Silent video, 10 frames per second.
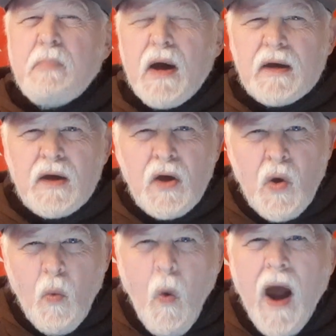by
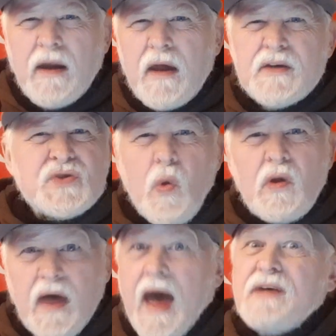wine and his
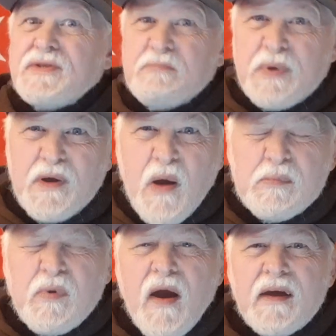soul hasn't been
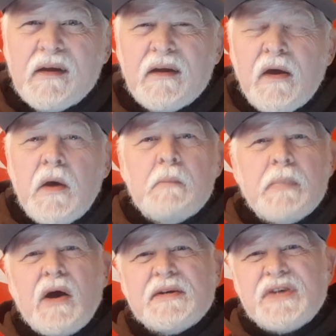upright,
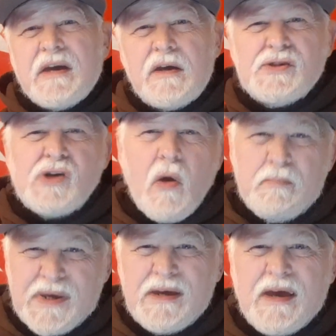because he shall
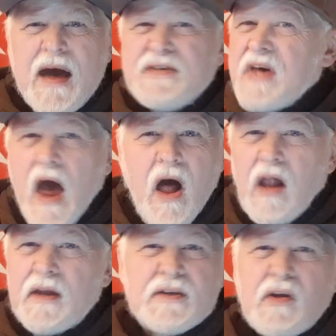be as
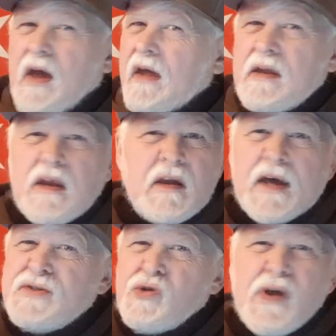hell and can,
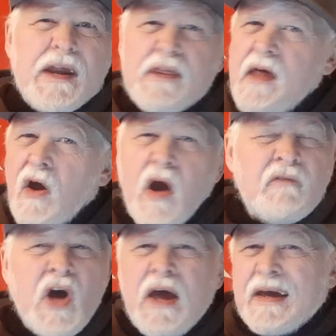is greedy
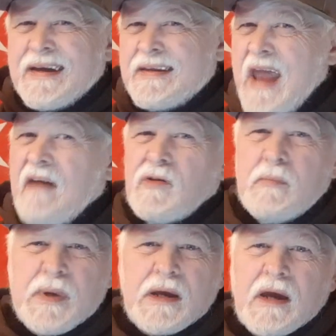thereof, never
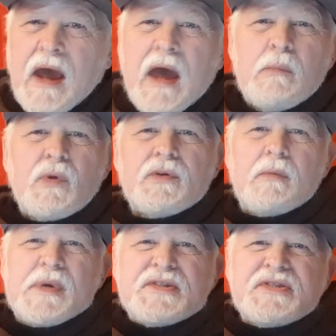being able to
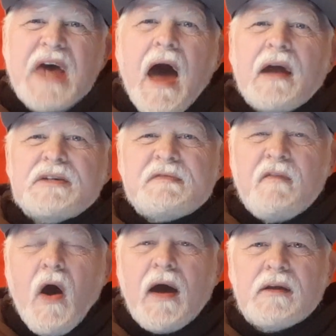be
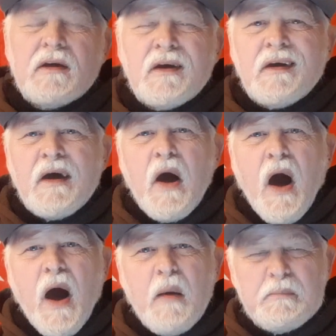satisfied
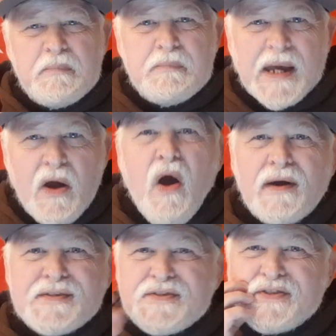uh,
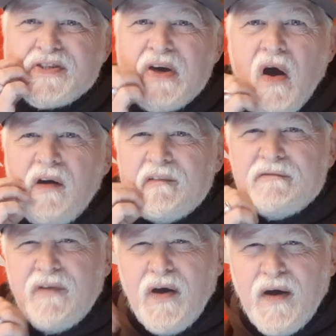because of
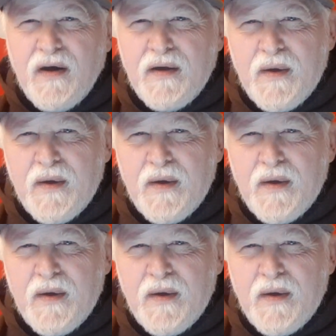uh,